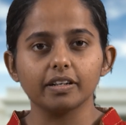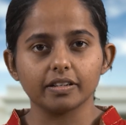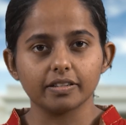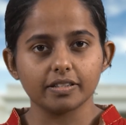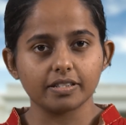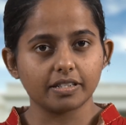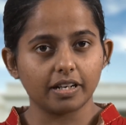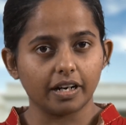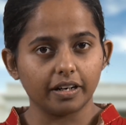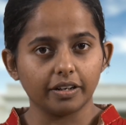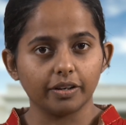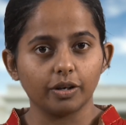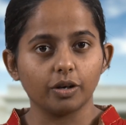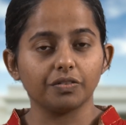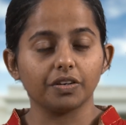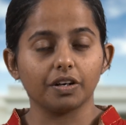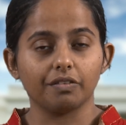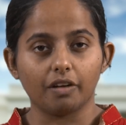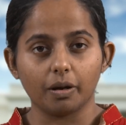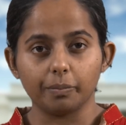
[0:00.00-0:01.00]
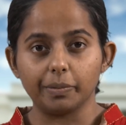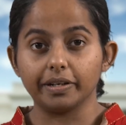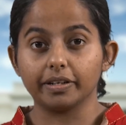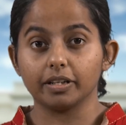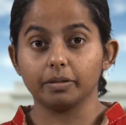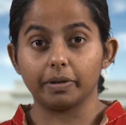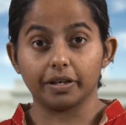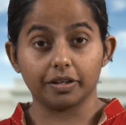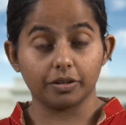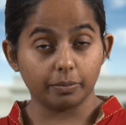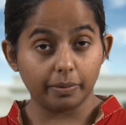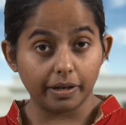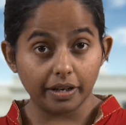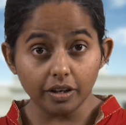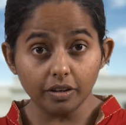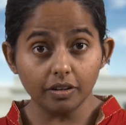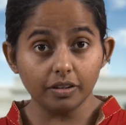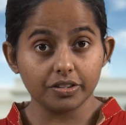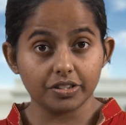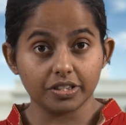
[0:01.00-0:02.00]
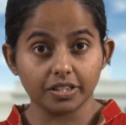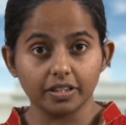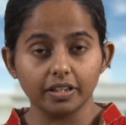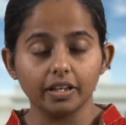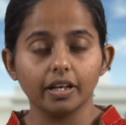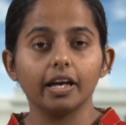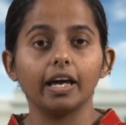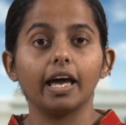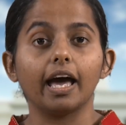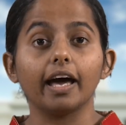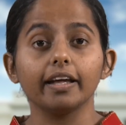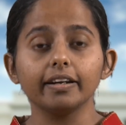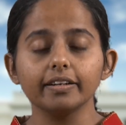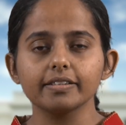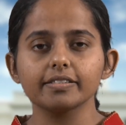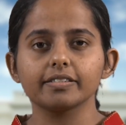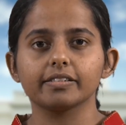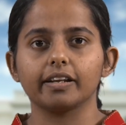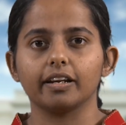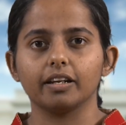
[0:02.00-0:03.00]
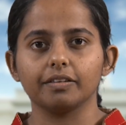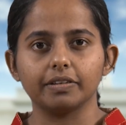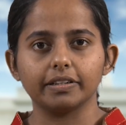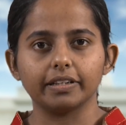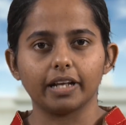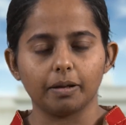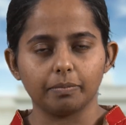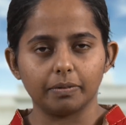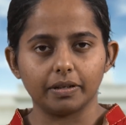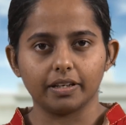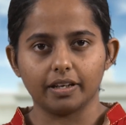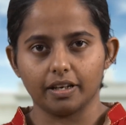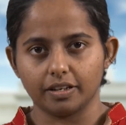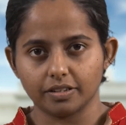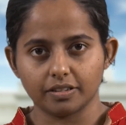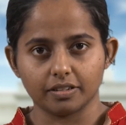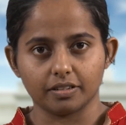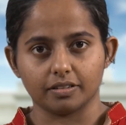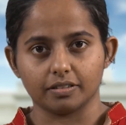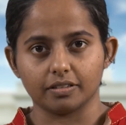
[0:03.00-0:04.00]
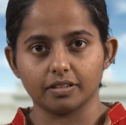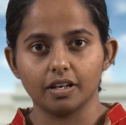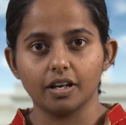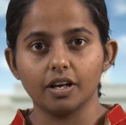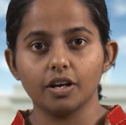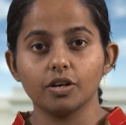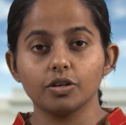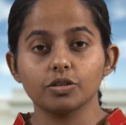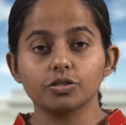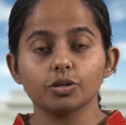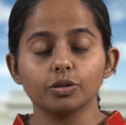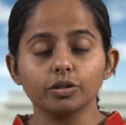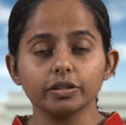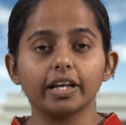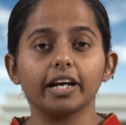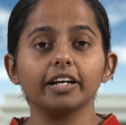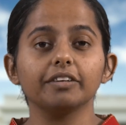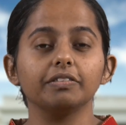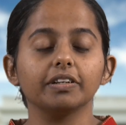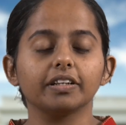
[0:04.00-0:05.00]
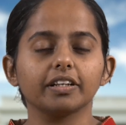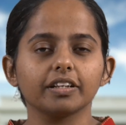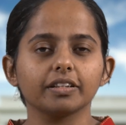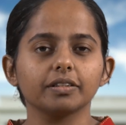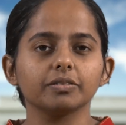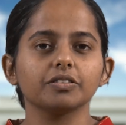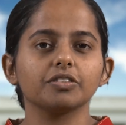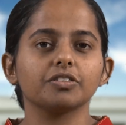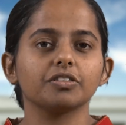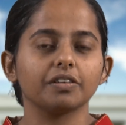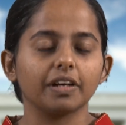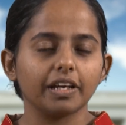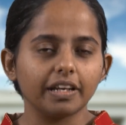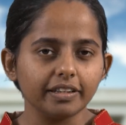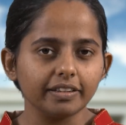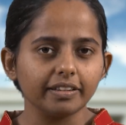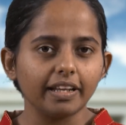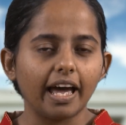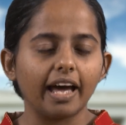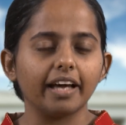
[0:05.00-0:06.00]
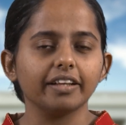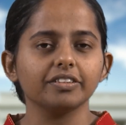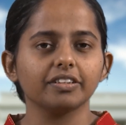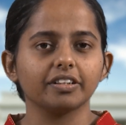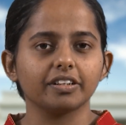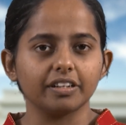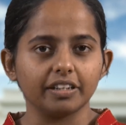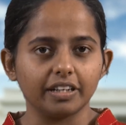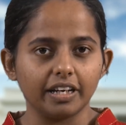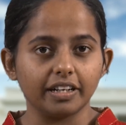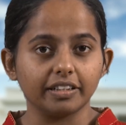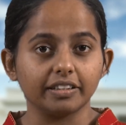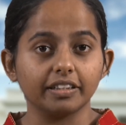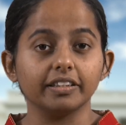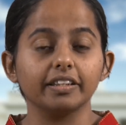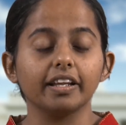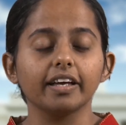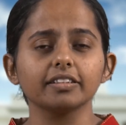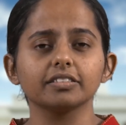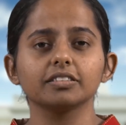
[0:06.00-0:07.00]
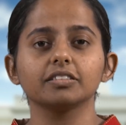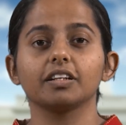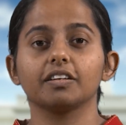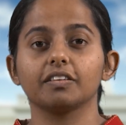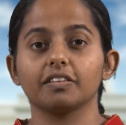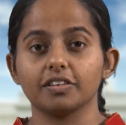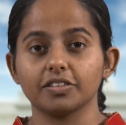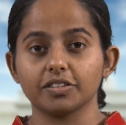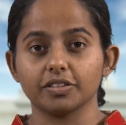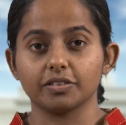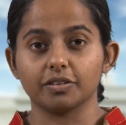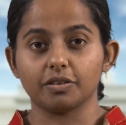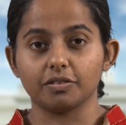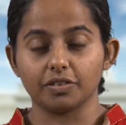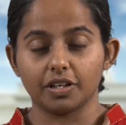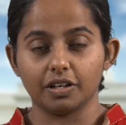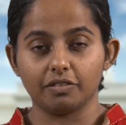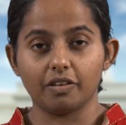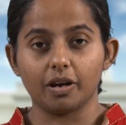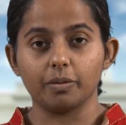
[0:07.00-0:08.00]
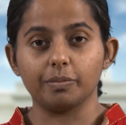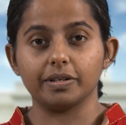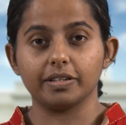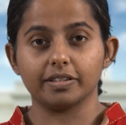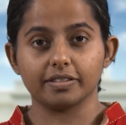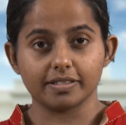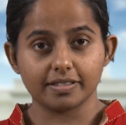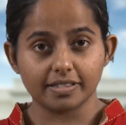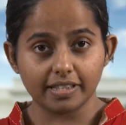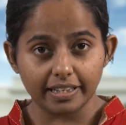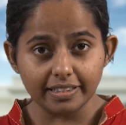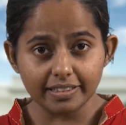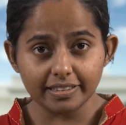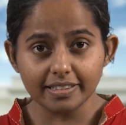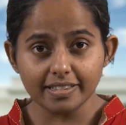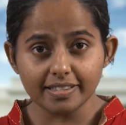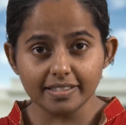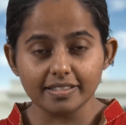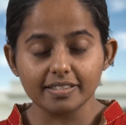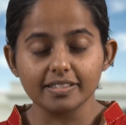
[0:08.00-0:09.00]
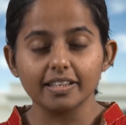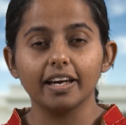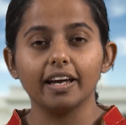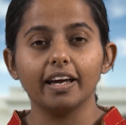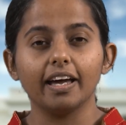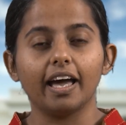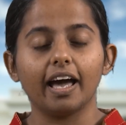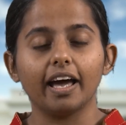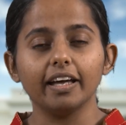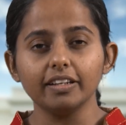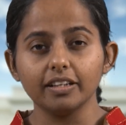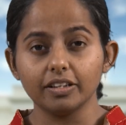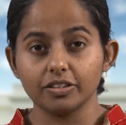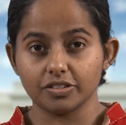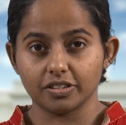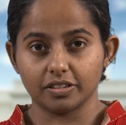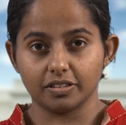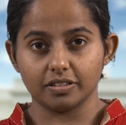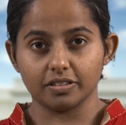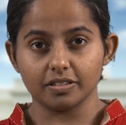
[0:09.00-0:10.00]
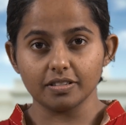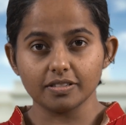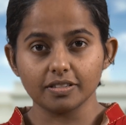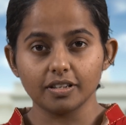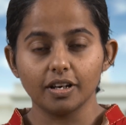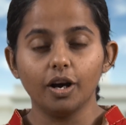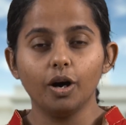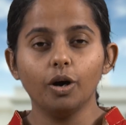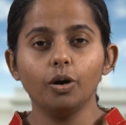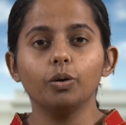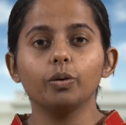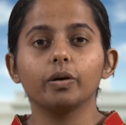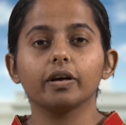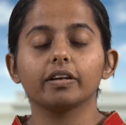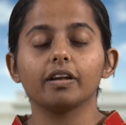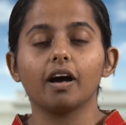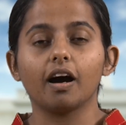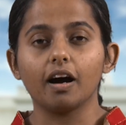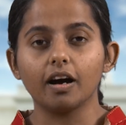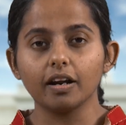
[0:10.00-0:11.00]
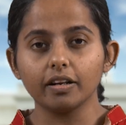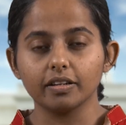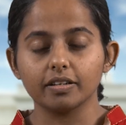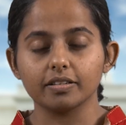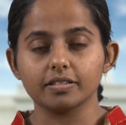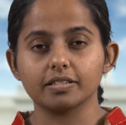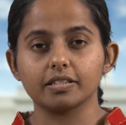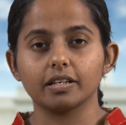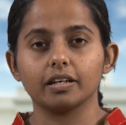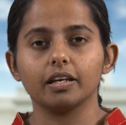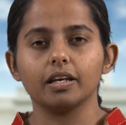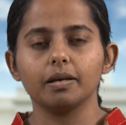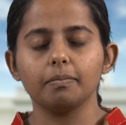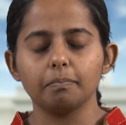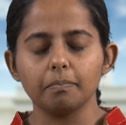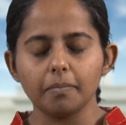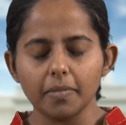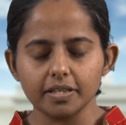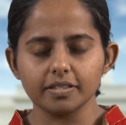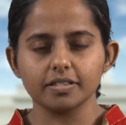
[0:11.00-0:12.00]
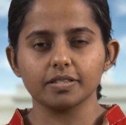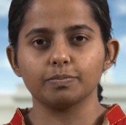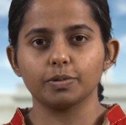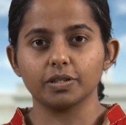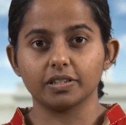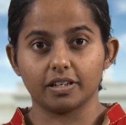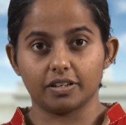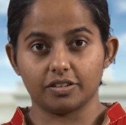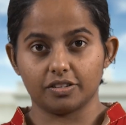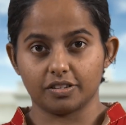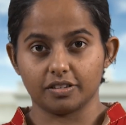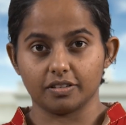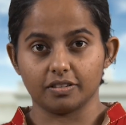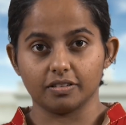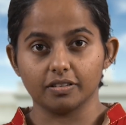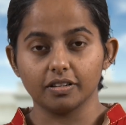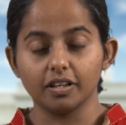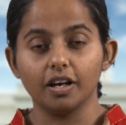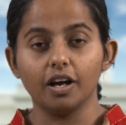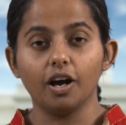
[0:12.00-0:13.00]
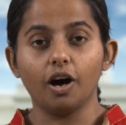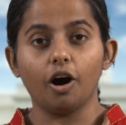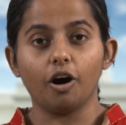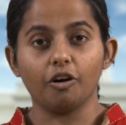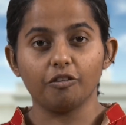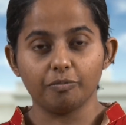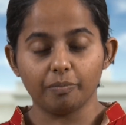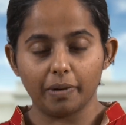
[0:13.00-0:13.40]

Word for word: understanding of environmental microbiology and its relevant application so that we can train and create the next generation of environmental scientists and engineers who can harness the immense potential of